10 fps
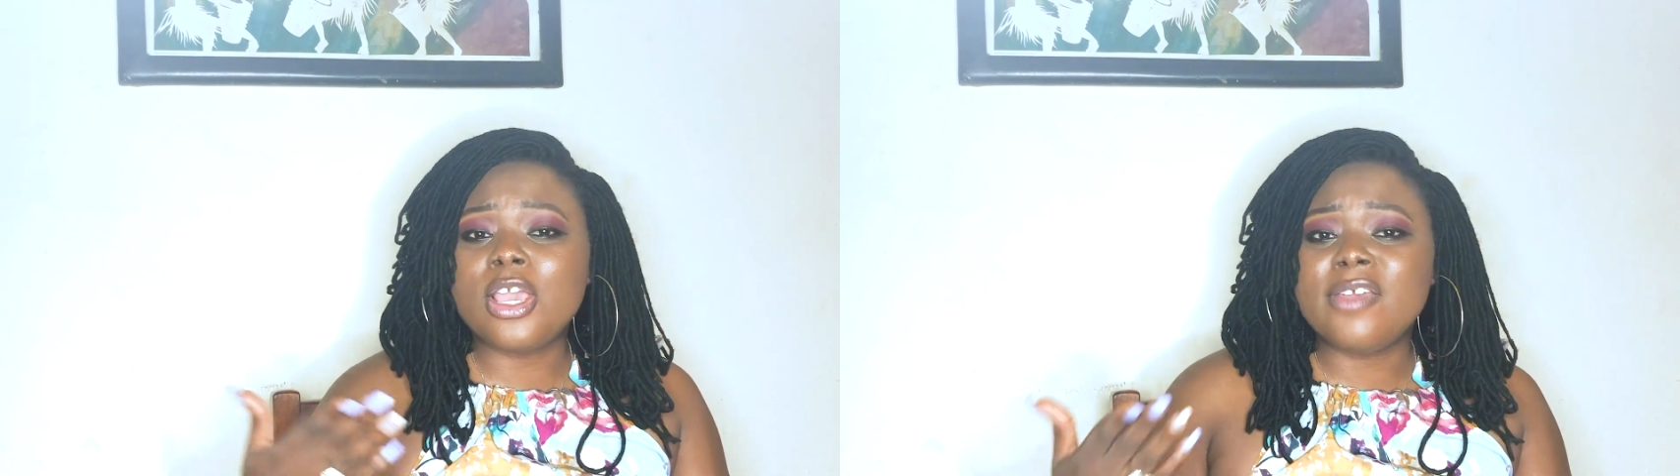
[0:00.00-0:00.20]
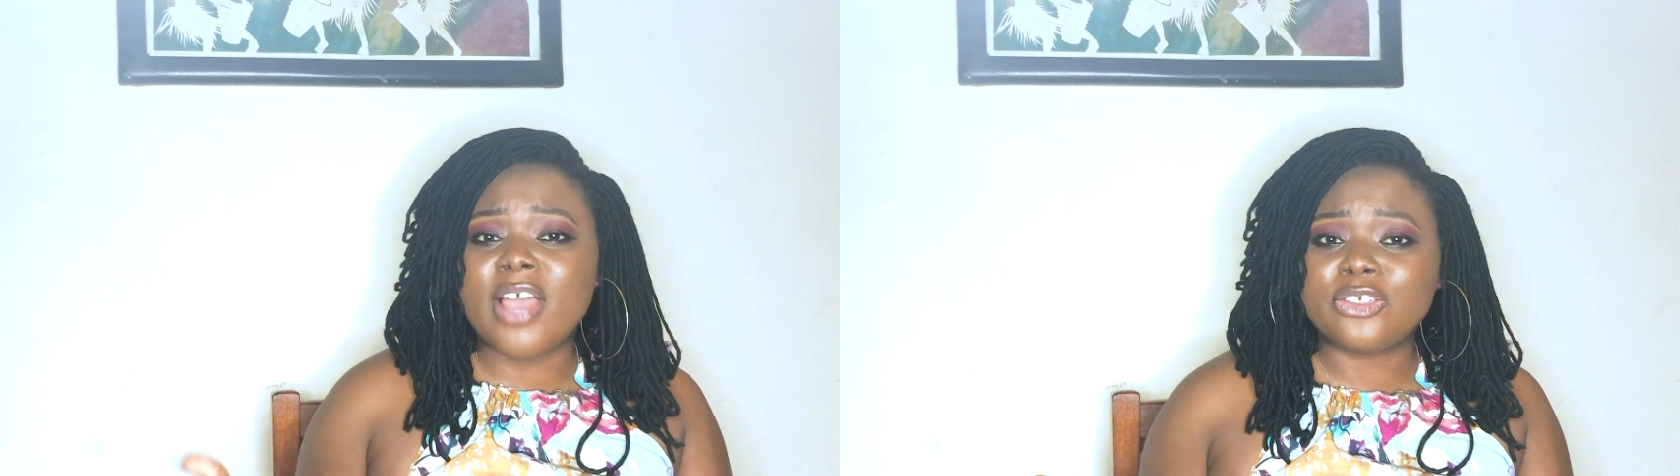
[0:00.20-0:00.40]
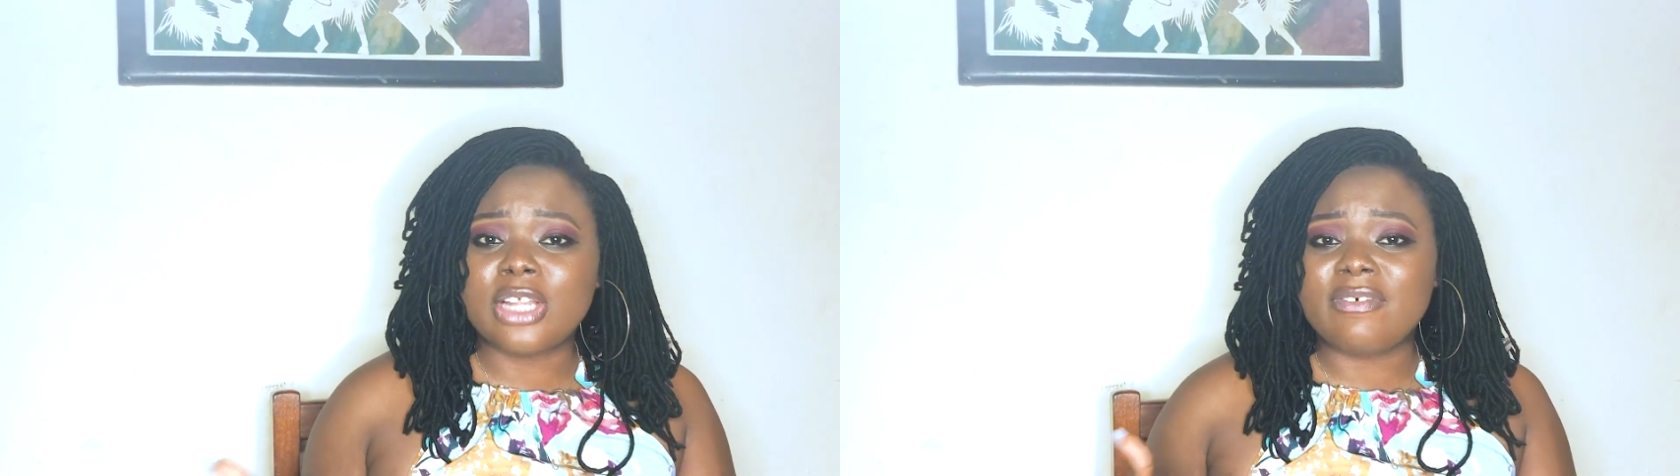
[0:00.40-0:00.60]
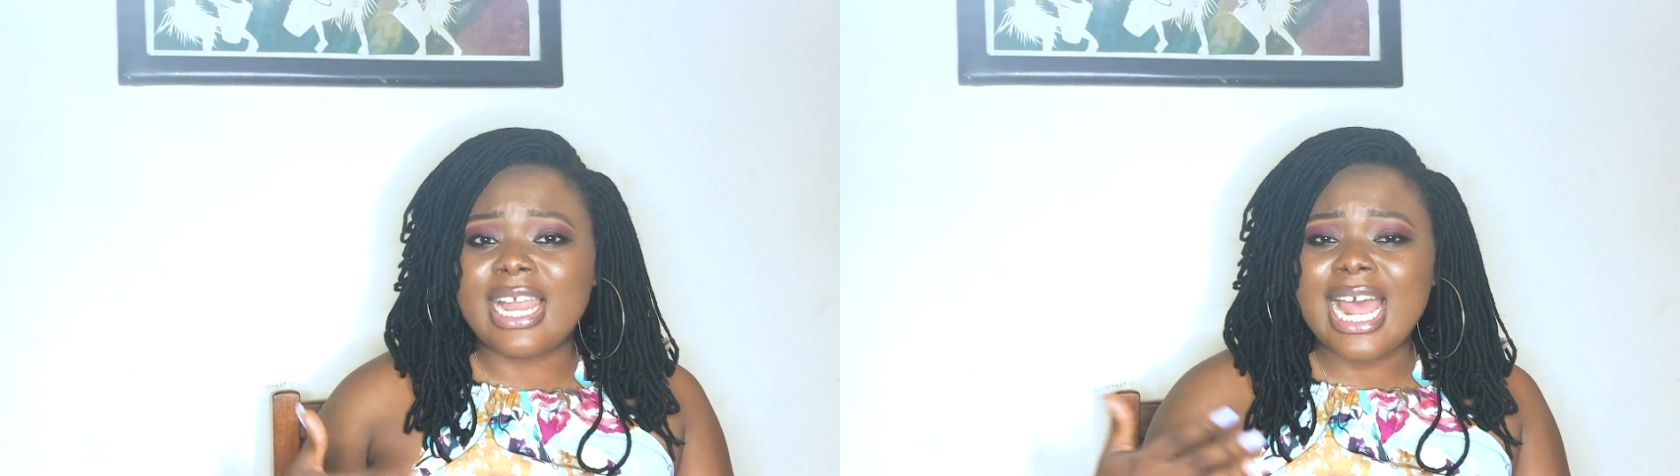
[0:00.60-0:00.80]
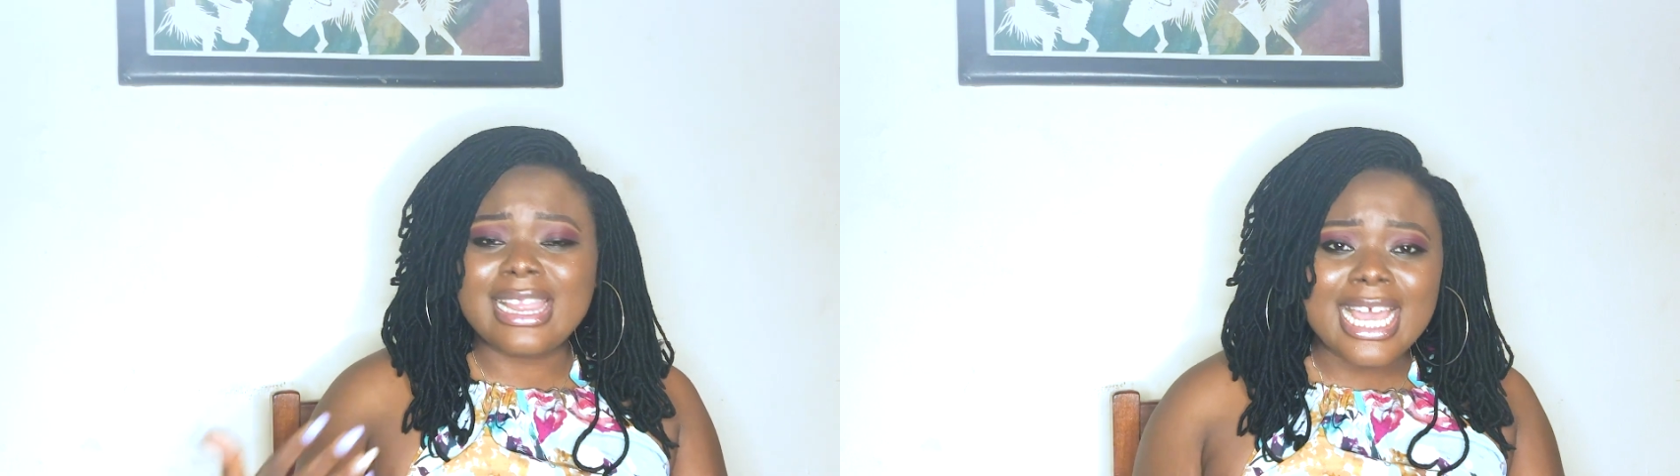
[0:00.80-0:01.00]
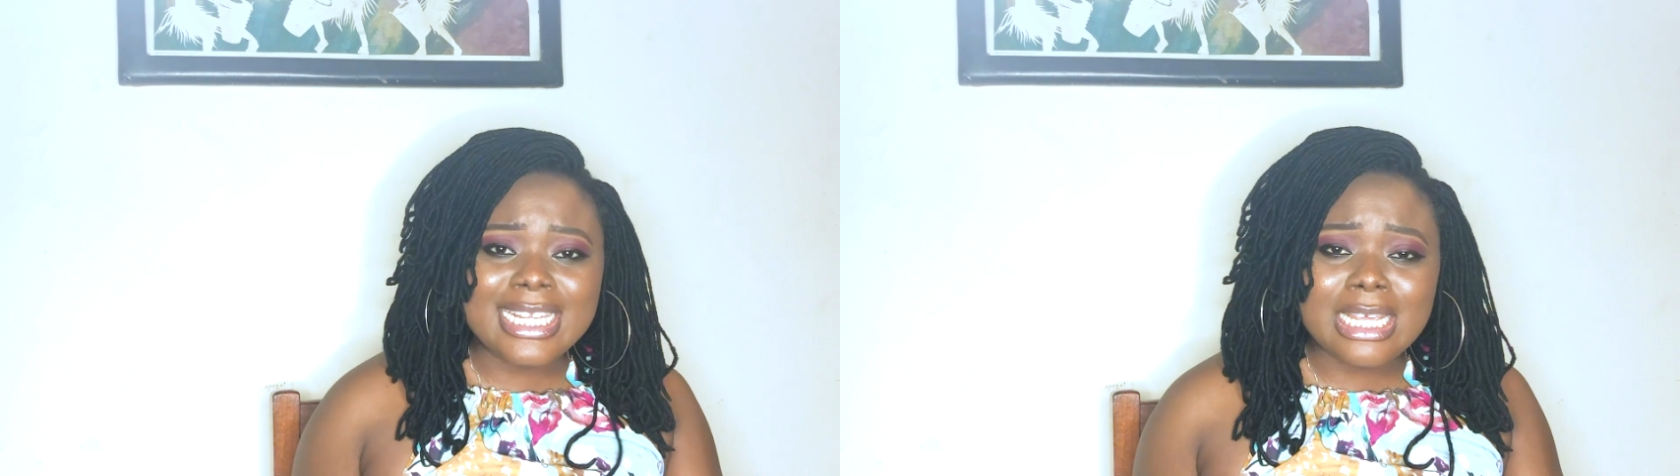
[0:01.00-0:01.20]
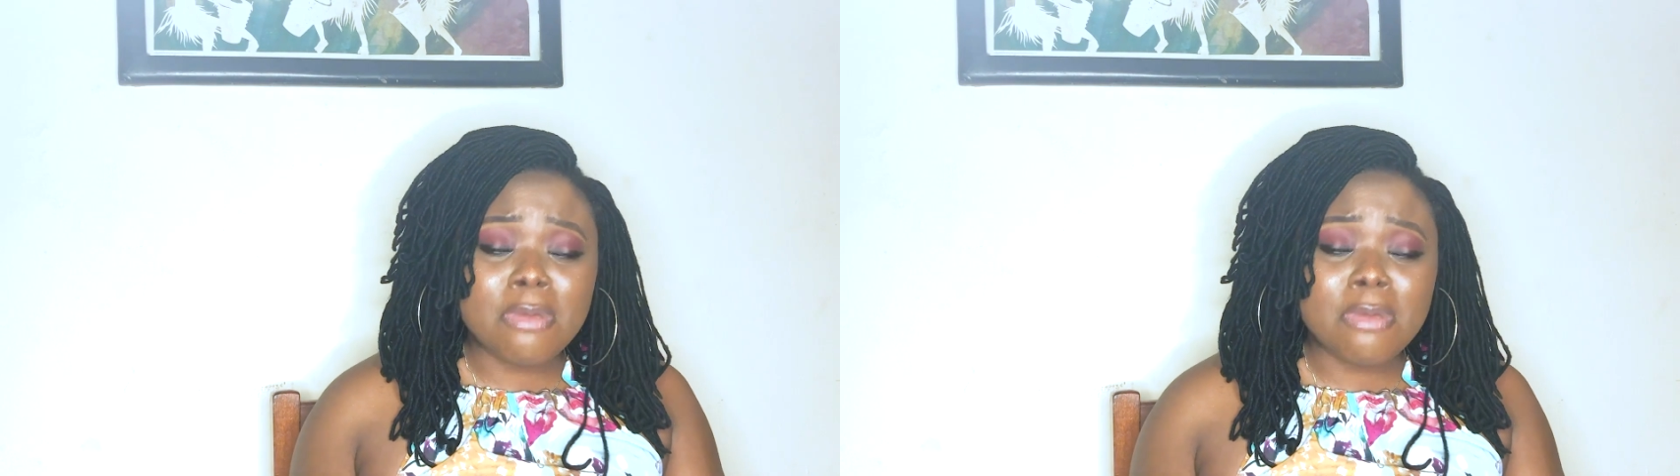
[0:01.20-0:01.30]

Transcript: if I should have alerted him,